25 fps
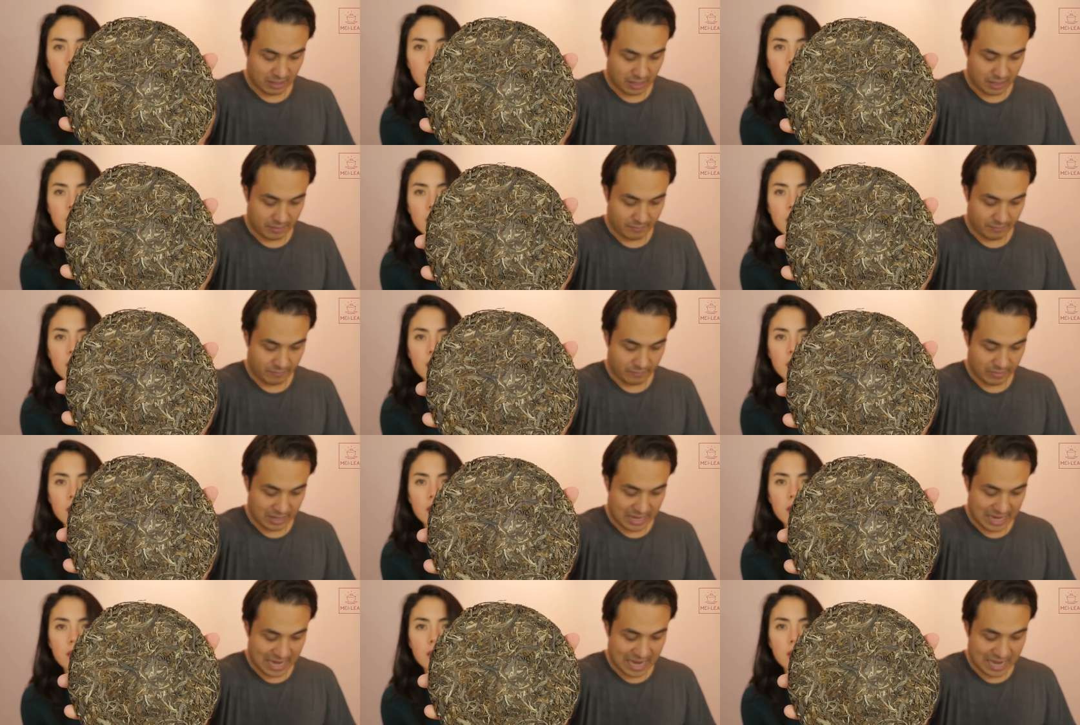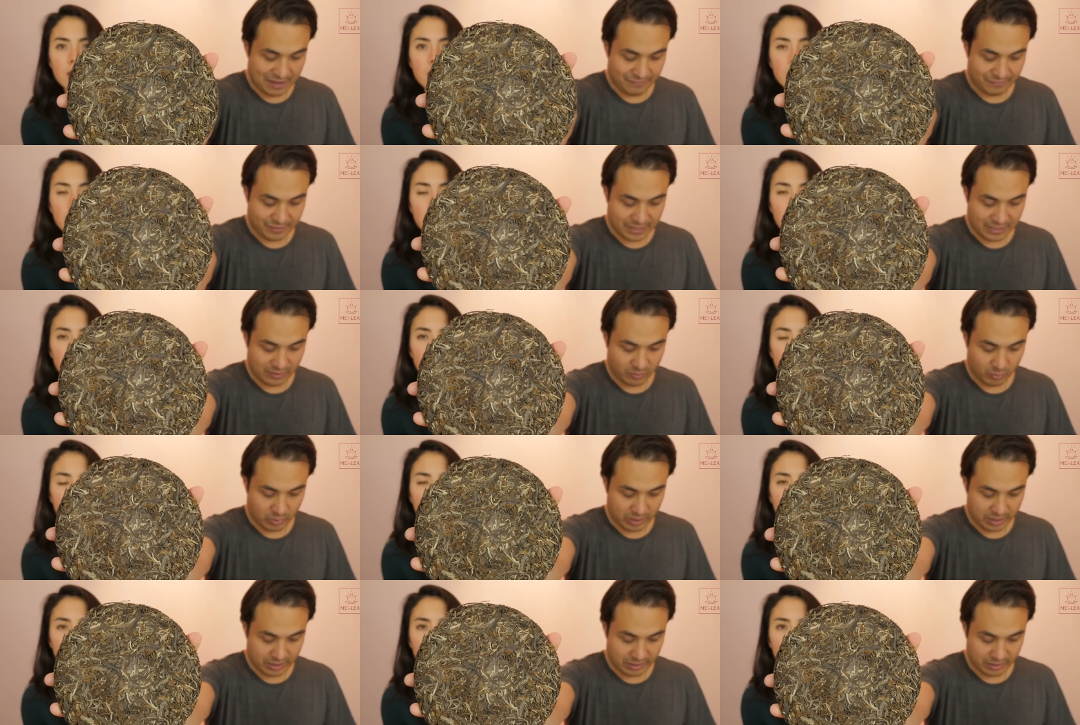Speaker 1: um, heavy
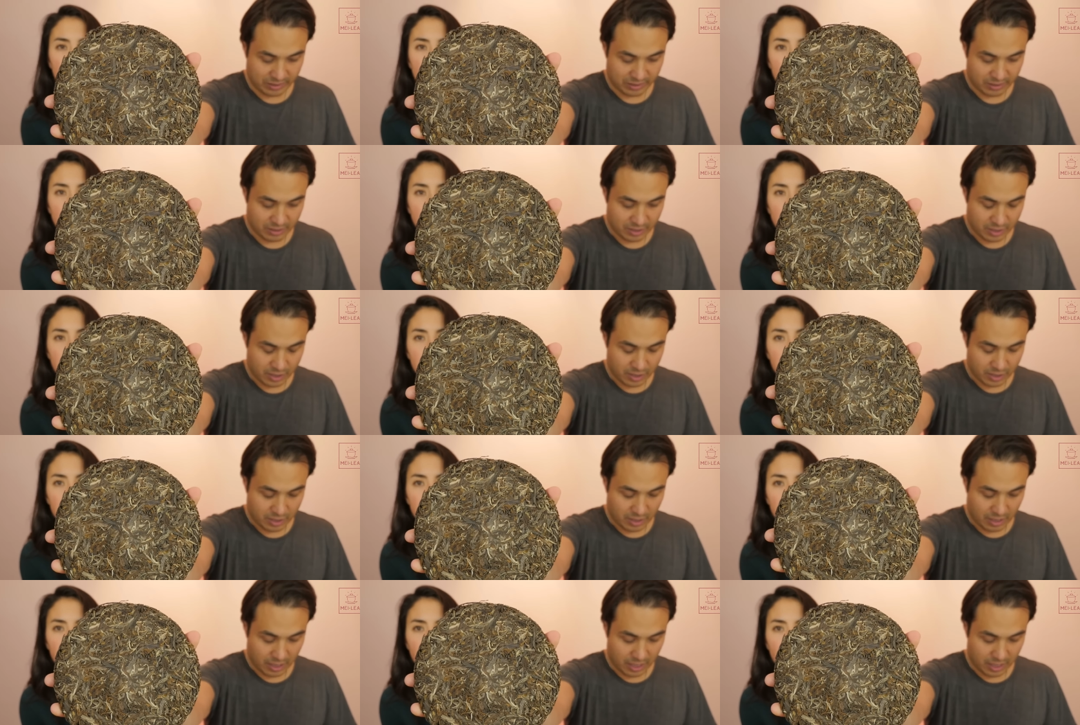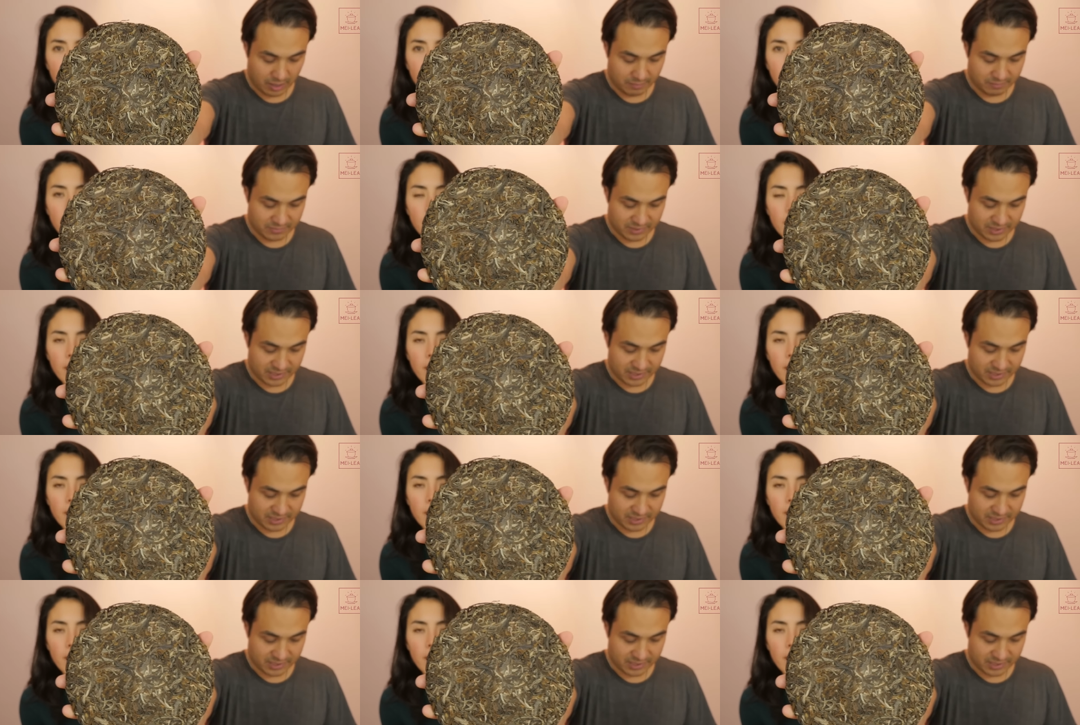with um,